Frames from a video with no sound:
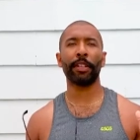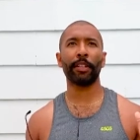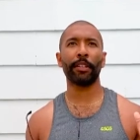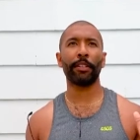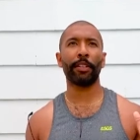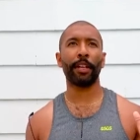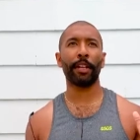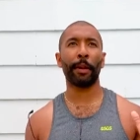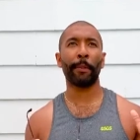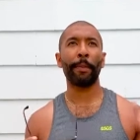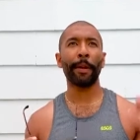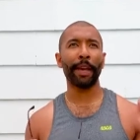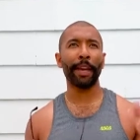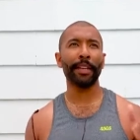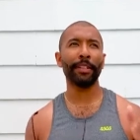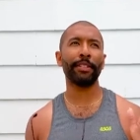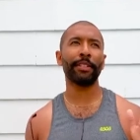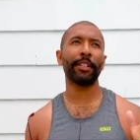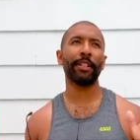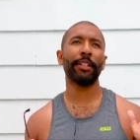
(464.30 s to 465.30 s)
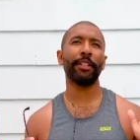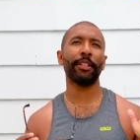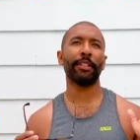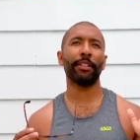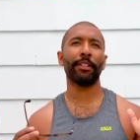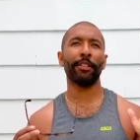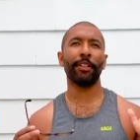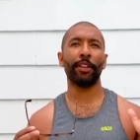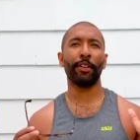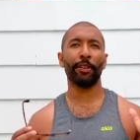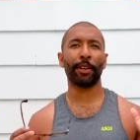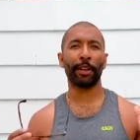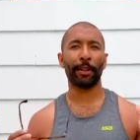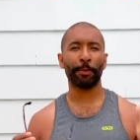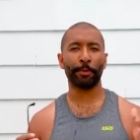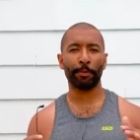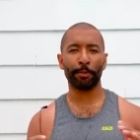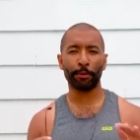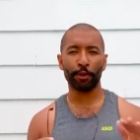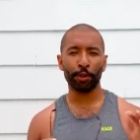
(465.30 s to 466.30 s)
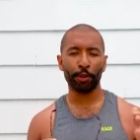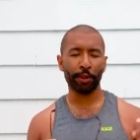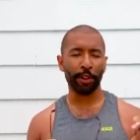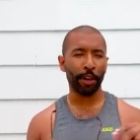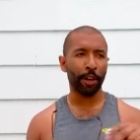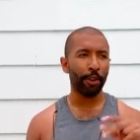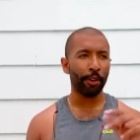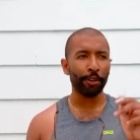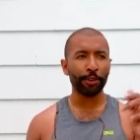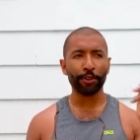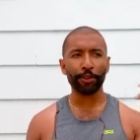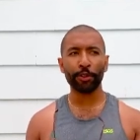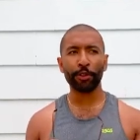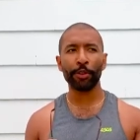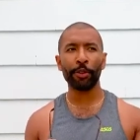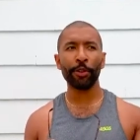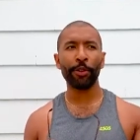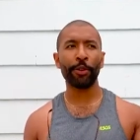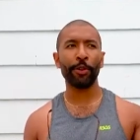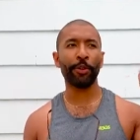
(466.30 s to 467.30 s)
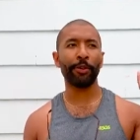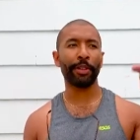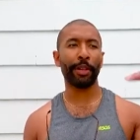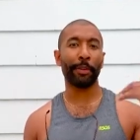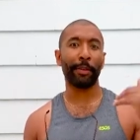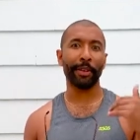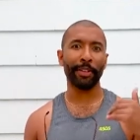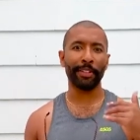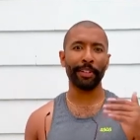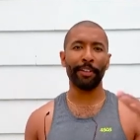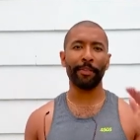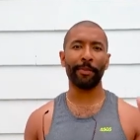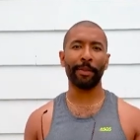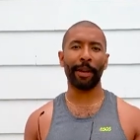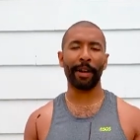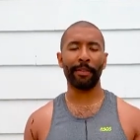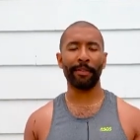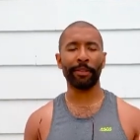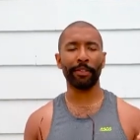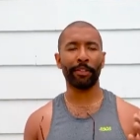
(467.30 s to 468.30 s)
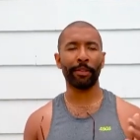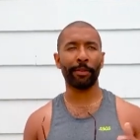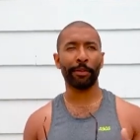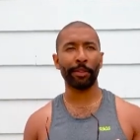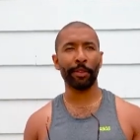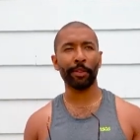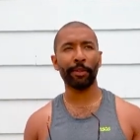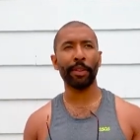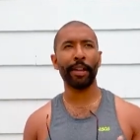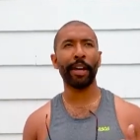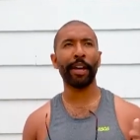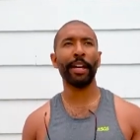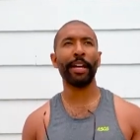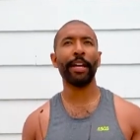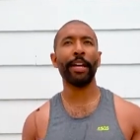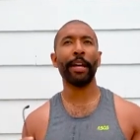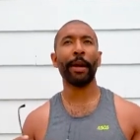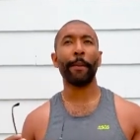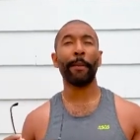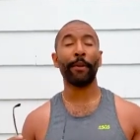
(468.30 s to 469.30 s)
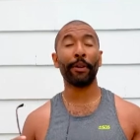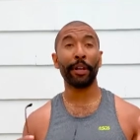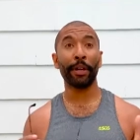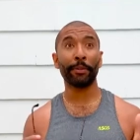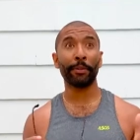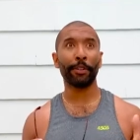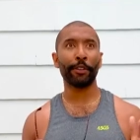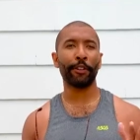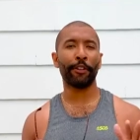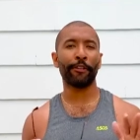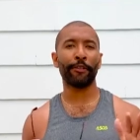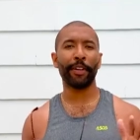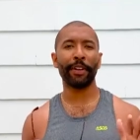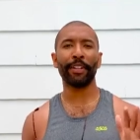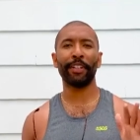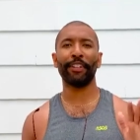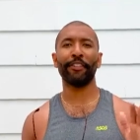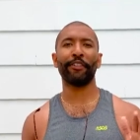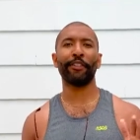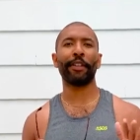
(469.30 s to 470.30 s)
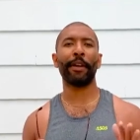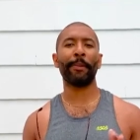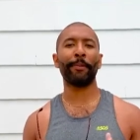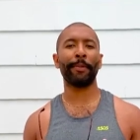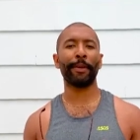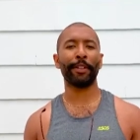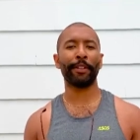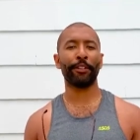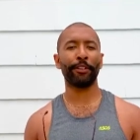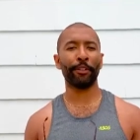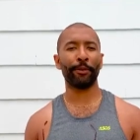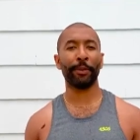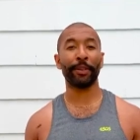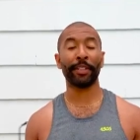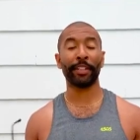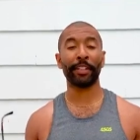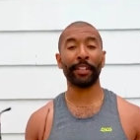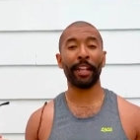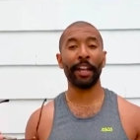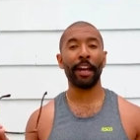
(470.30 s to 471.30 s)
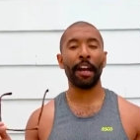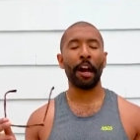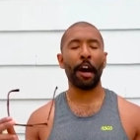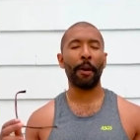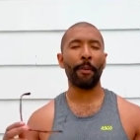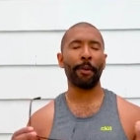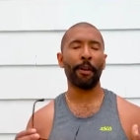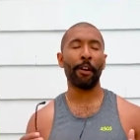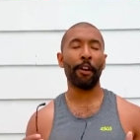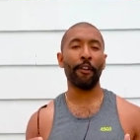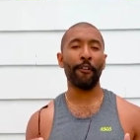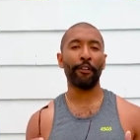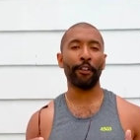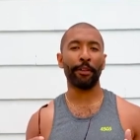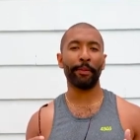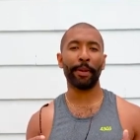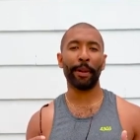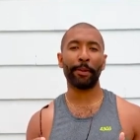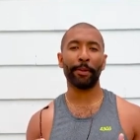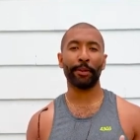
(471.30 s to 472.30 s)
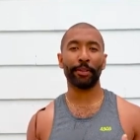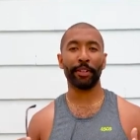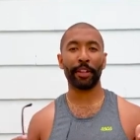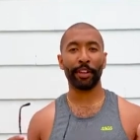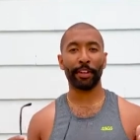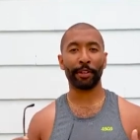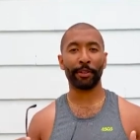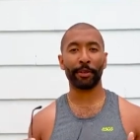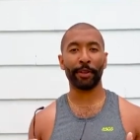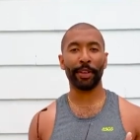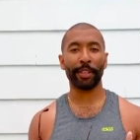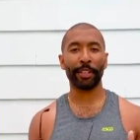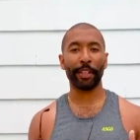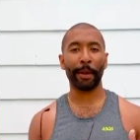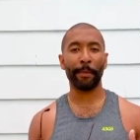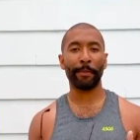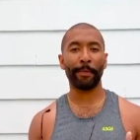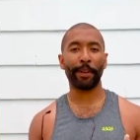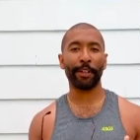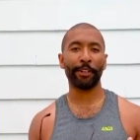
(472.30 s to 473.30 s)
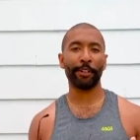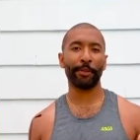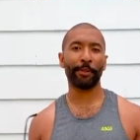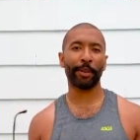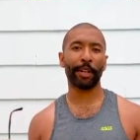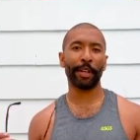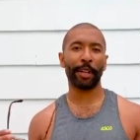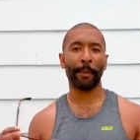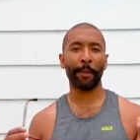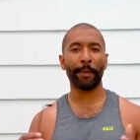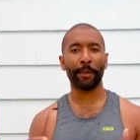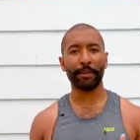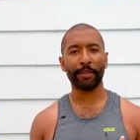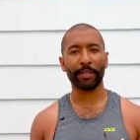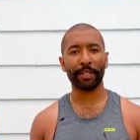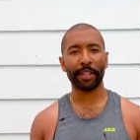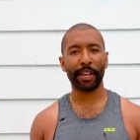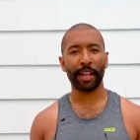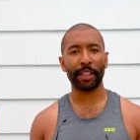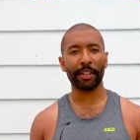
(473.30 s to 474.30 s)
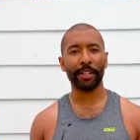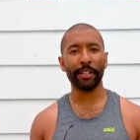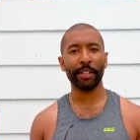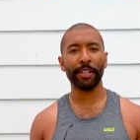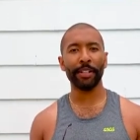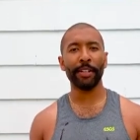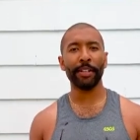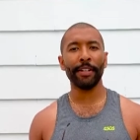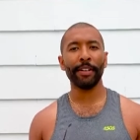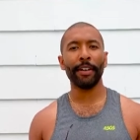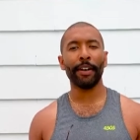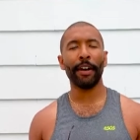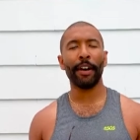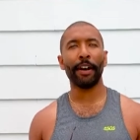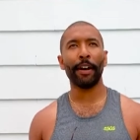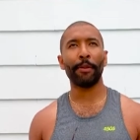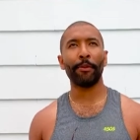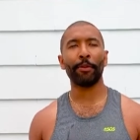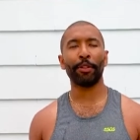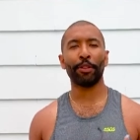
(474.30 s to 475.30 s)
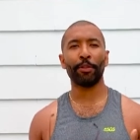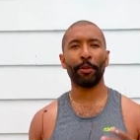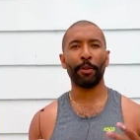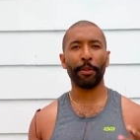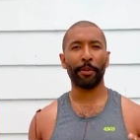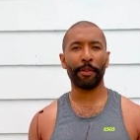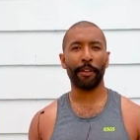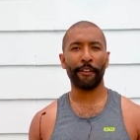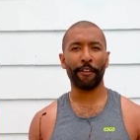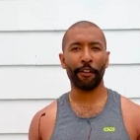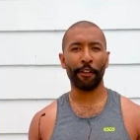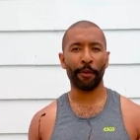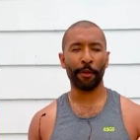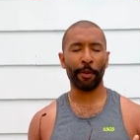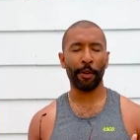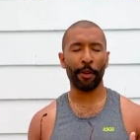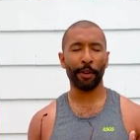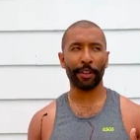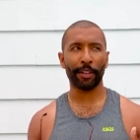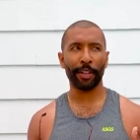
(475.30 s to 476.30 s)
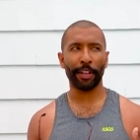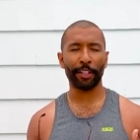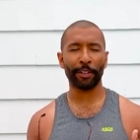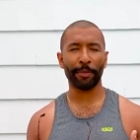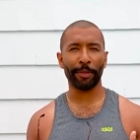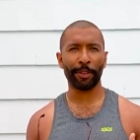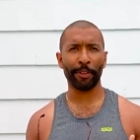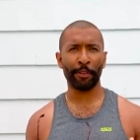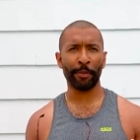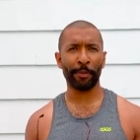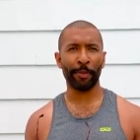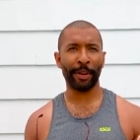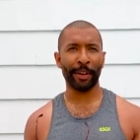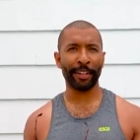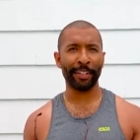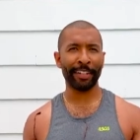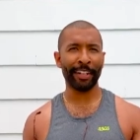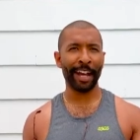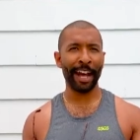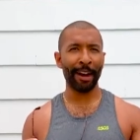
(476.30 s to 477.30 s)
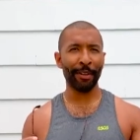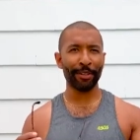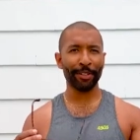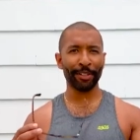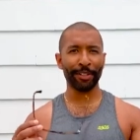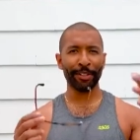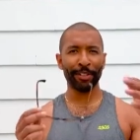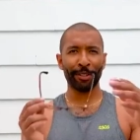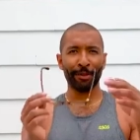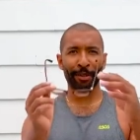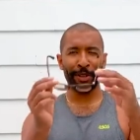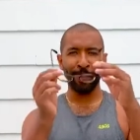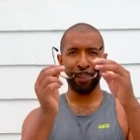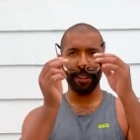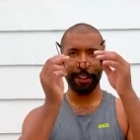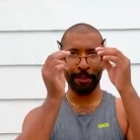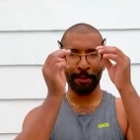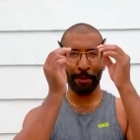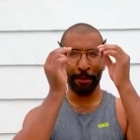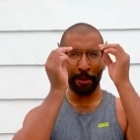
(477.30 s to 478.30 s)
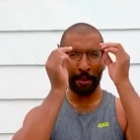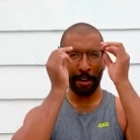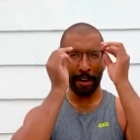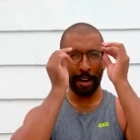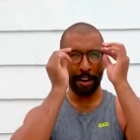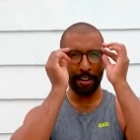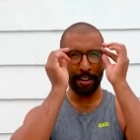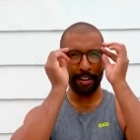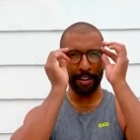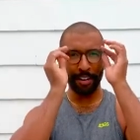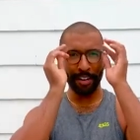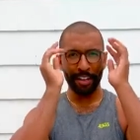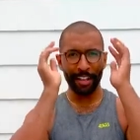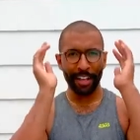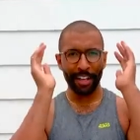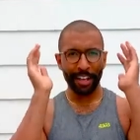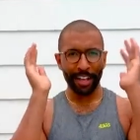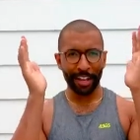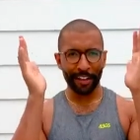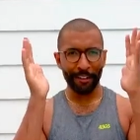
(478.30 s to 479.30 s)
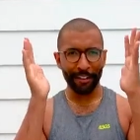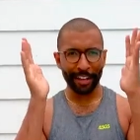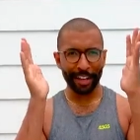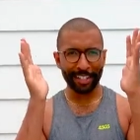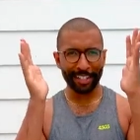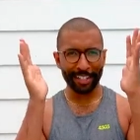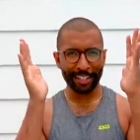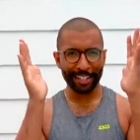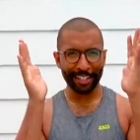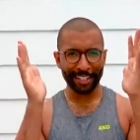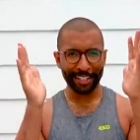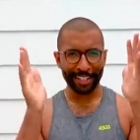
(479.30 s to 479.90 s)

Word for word: gonna paint and you know drill the holes through not myself but having someone do that putting up the door finally for that bedroom and then I'll hopefully be able to decorate that bedroom kind of put it together um, which will be my formal guest bedroom but now it's starting to rain a little more harder if you guys can see